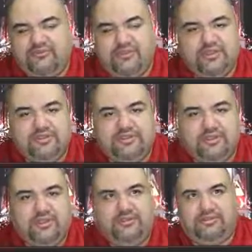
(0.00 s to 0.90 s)
really do
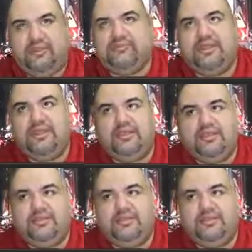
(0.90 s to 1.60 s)
think something